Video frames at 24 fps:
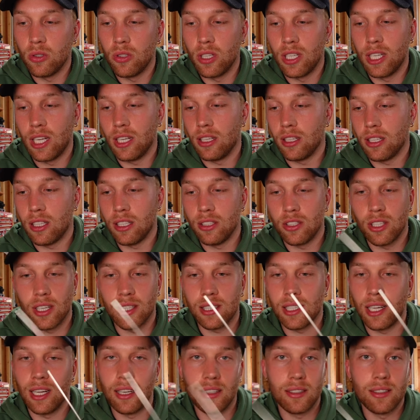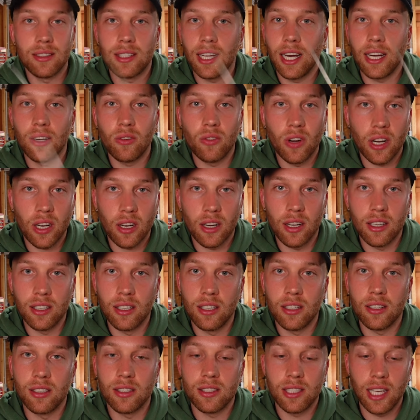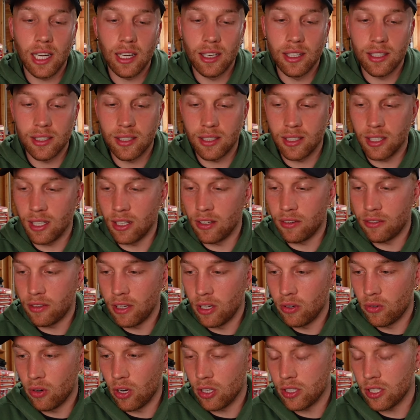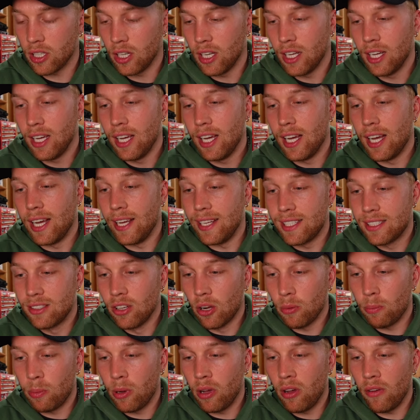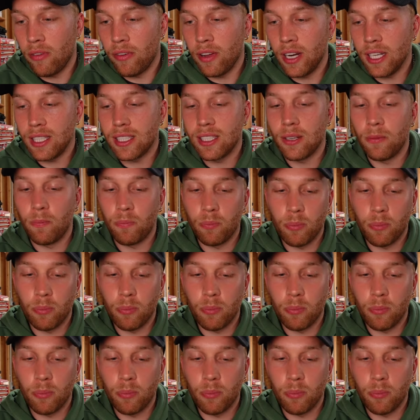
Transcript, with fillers: do it and he just said take regular stainless steel filler rod. It's not perfect,